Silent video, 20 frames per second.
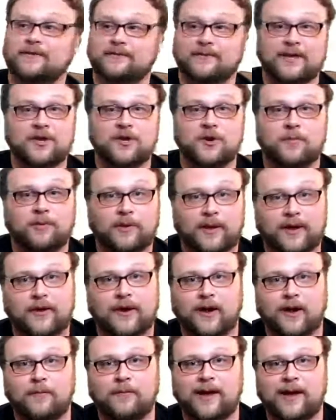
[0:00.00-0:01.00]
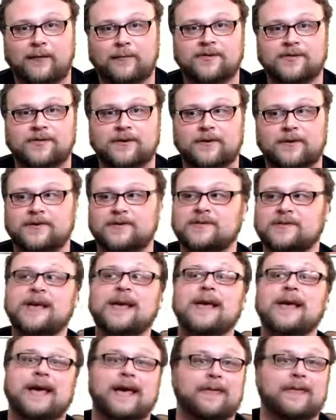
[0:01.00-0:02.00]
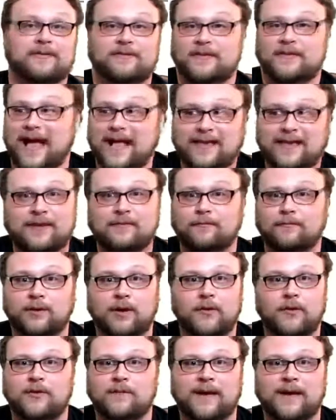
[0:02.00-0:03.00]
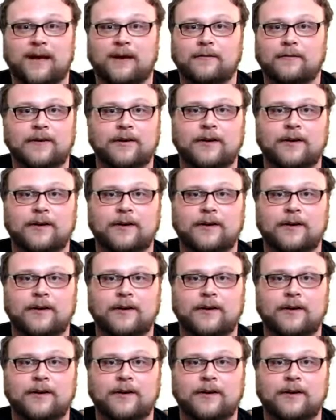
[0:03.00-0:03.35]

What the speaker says: and then you play your Howlpack Resurgence, and that can blow them out.